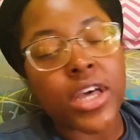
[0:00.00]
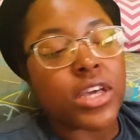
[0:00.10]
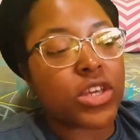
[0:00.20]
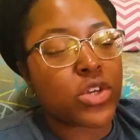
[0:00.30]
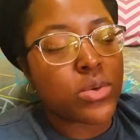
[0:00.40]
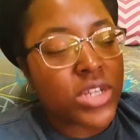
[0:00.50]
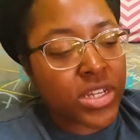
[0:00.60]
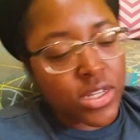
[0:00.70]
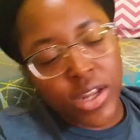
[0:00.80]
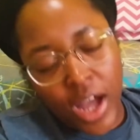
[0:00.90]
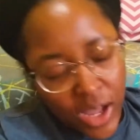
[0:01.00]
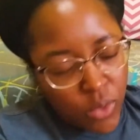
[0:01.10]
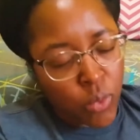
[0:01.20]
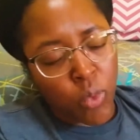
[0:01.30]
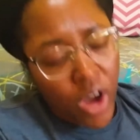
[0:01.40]
You did not
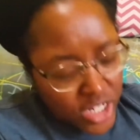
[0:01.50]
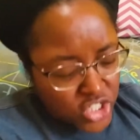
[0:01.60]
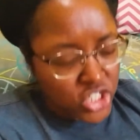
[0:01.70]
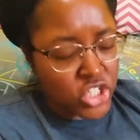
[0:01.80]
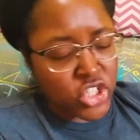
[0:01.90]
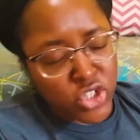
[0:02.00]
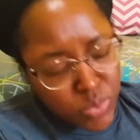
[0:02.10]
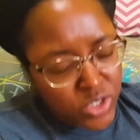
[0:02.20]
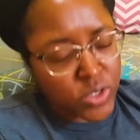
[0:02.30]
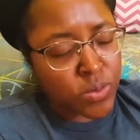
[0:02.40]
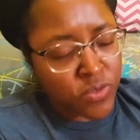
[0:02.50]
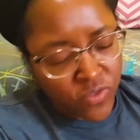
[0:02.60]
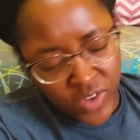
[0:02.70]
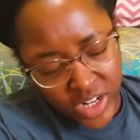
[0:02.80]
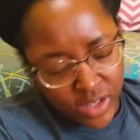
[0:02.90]
watch YouTube
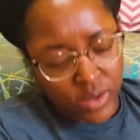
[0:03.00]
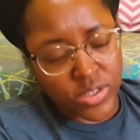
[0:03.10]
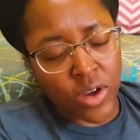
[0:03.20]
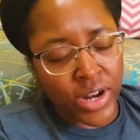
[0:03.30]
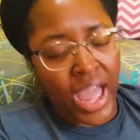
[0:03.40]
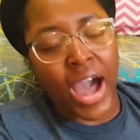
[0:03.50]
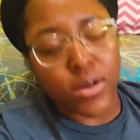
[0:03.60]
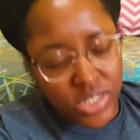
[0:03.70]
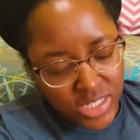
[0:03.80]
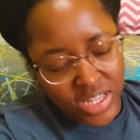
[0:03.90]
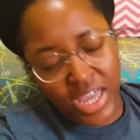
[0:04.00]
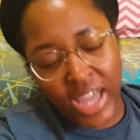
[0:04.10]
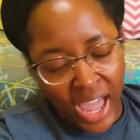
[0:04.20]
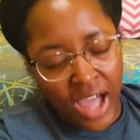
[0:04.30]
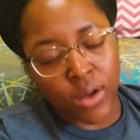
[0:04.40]
videos on how to take
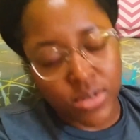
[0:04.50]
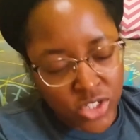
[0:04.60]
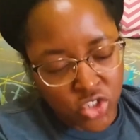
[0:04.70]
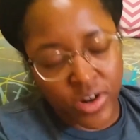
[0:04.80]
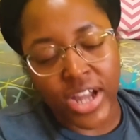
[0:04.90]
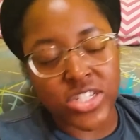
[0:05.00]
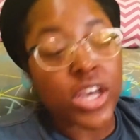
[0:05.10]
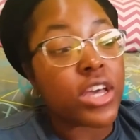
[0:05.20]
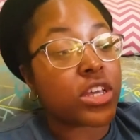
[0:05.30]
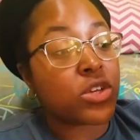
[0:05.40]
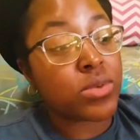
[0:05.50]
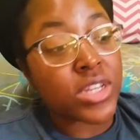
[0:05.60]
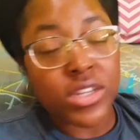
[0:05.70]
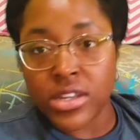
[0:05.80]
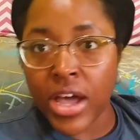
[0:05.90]
out the trash. You
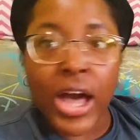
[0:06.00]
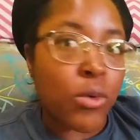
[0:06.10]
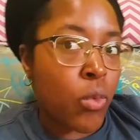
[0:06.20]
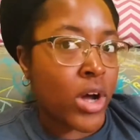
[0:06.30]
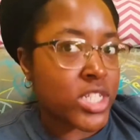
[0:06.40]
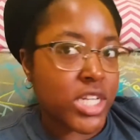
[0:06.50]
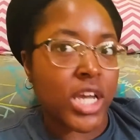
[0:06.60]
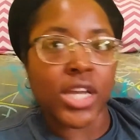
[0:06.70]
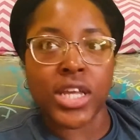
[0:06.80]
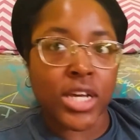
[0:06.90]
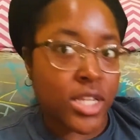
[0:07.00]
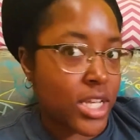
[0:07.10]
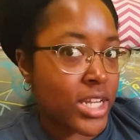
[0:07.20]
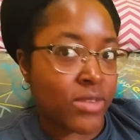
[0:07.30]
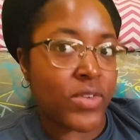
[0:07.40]
did not watch any
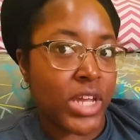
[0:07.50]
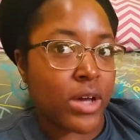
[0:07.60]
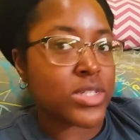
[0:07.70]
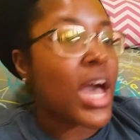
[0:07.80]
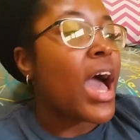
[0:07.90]
cleaning videos.